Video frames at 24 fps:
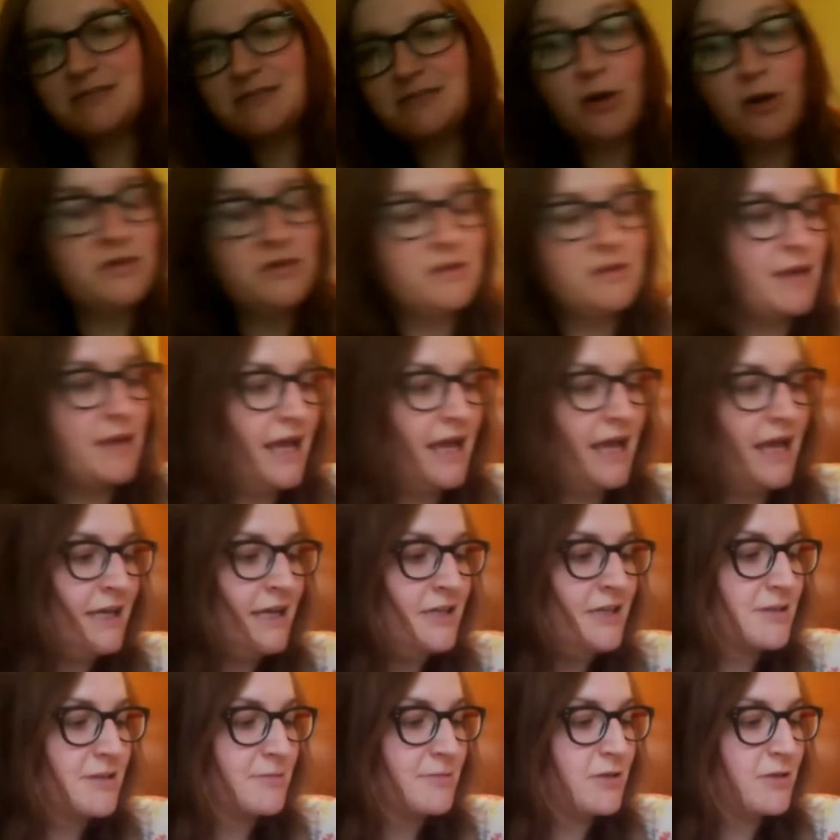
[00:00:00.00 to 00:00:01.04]
the bottom of the
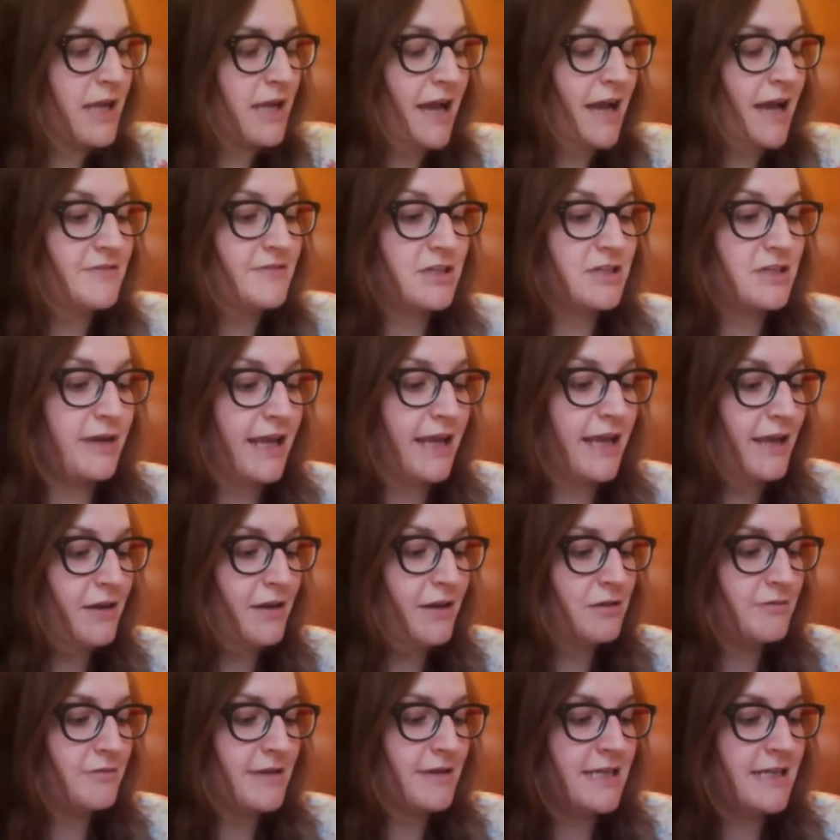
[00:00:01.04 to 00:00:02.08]
page. So I'm going to have to create
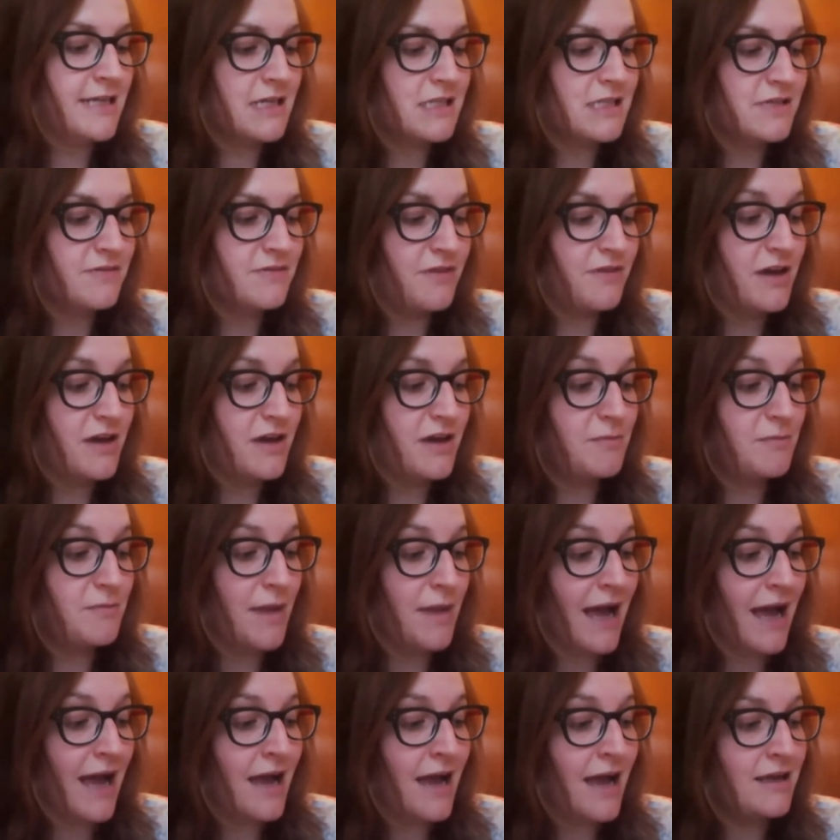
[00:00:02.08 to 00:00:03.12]
another index further
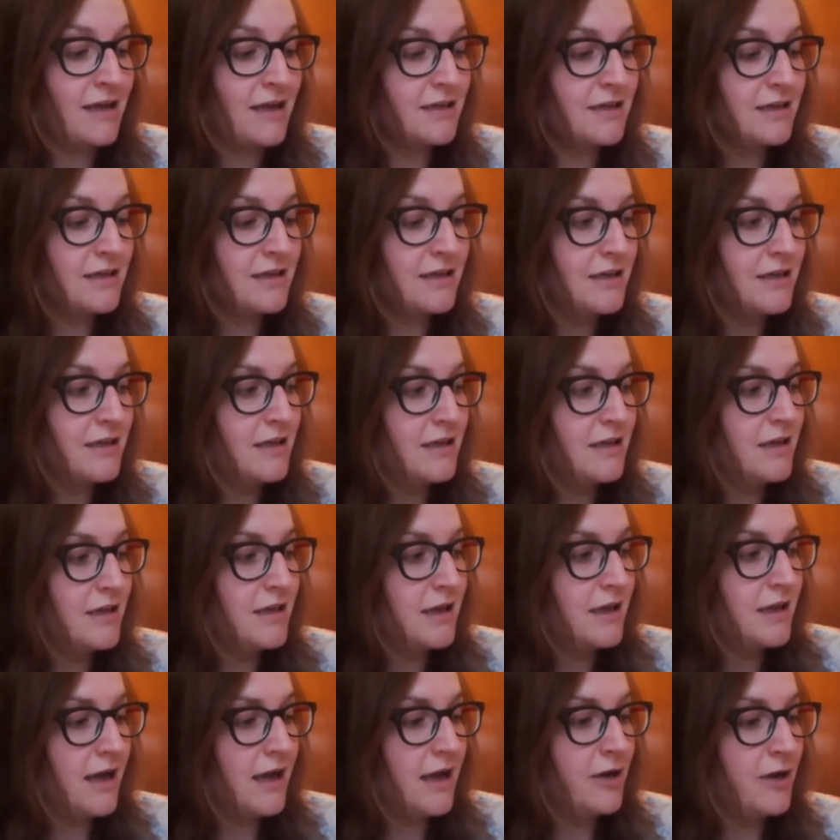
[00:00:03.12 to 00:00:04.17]
back.
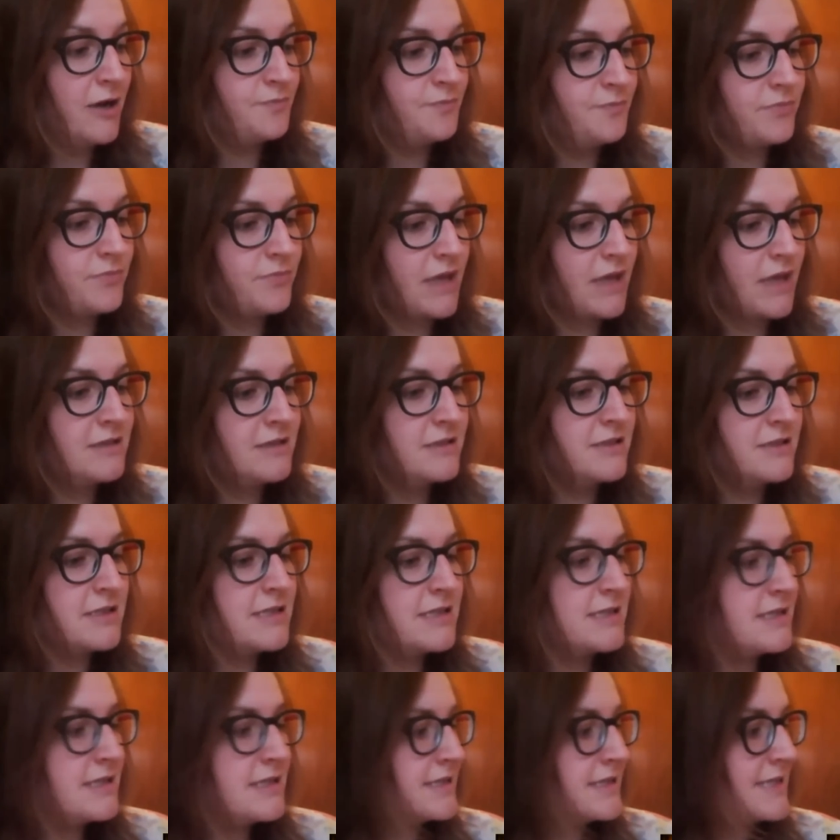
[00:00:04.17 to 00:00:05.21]
And
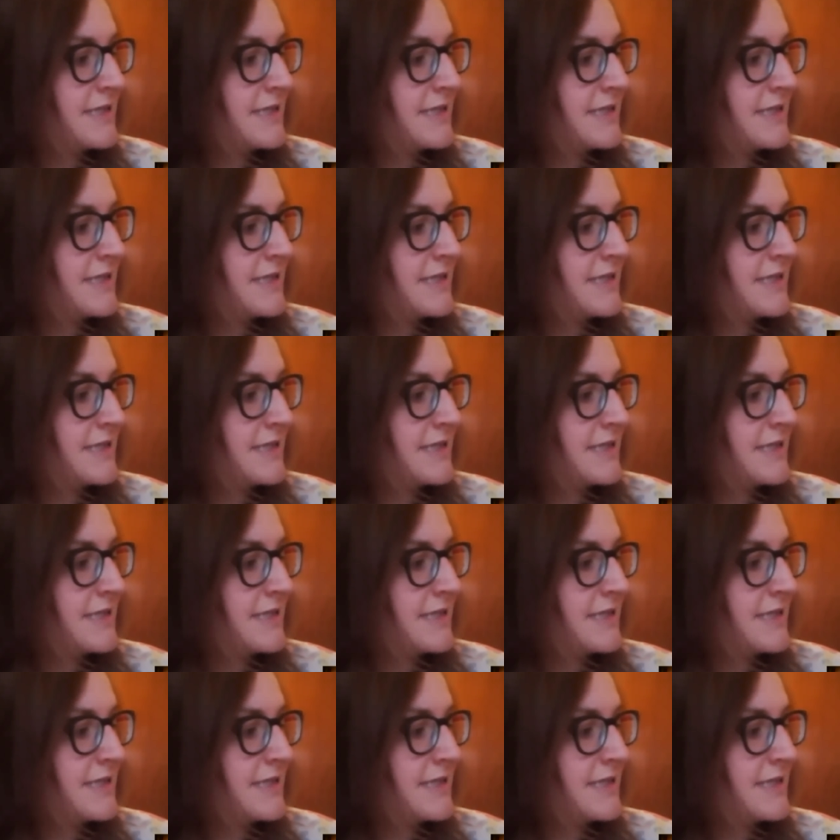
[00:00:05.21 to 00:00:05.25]
just as an